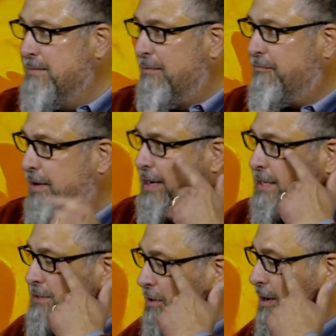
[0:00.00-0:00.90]
him up front,
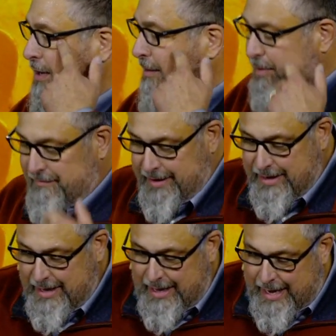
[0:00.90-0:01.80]
they showed a clip of
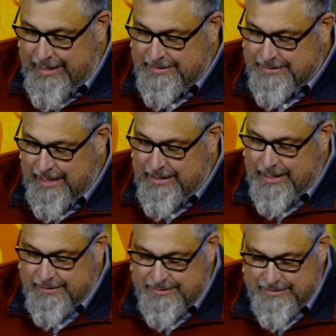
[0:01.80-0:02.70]
it, and he said
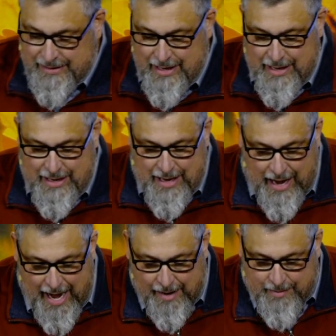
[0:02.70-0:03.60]
this
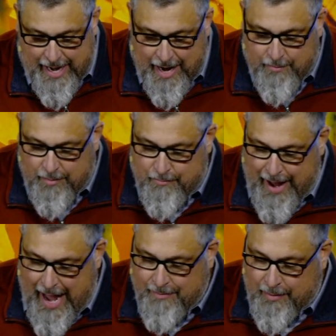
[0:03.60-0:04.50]
I am Kamryn
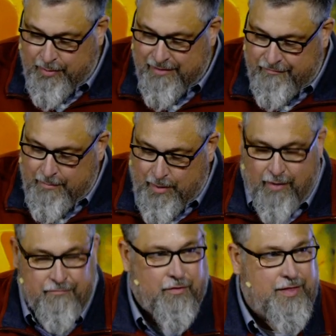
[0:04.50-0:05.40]
Babb. I play
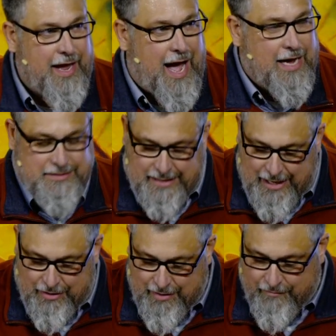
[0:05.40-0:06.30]
football for the Ohio
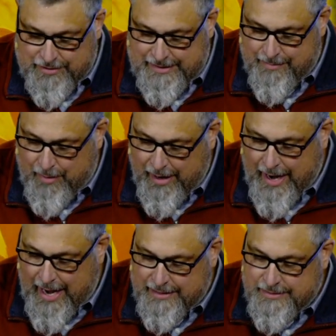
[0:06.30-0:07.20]
State University
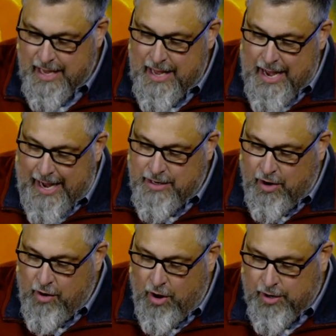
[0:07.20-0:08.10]
Buckeyes. I
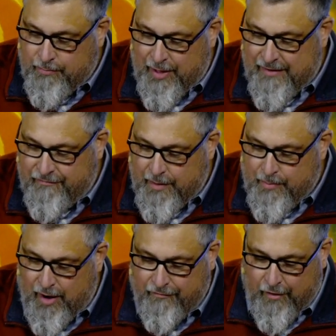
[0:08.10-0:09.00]
no longer play
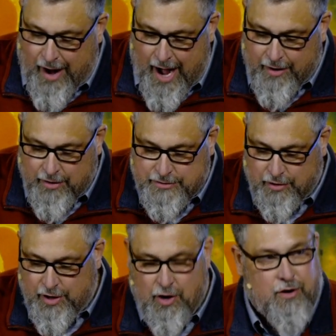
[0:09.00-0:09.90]
football for honors or
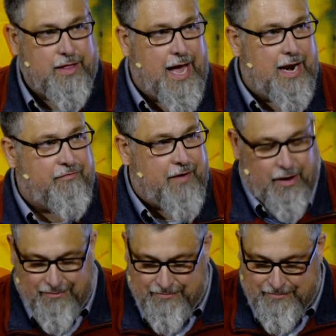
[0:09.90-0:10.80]
to go to the
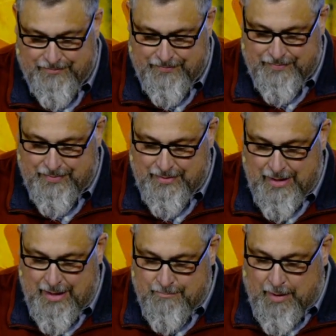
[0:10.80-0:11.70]
NFL,
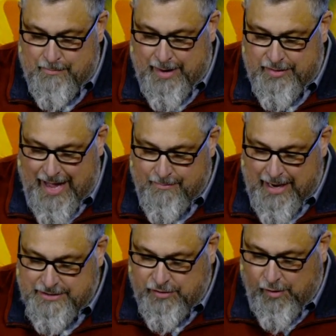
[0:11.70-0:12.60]
but that
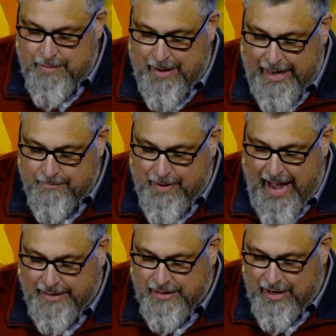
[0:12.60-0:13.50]
my story may
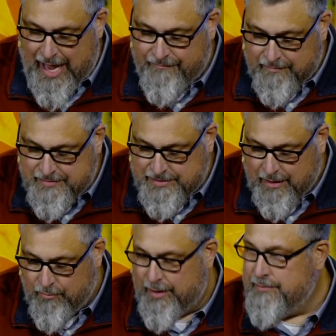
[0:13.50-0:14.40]
impact the life of
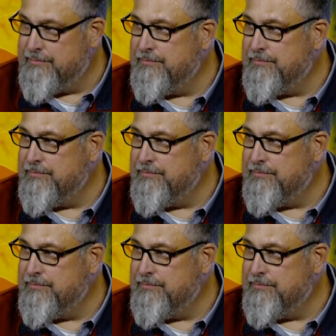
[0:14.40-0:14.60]
someone.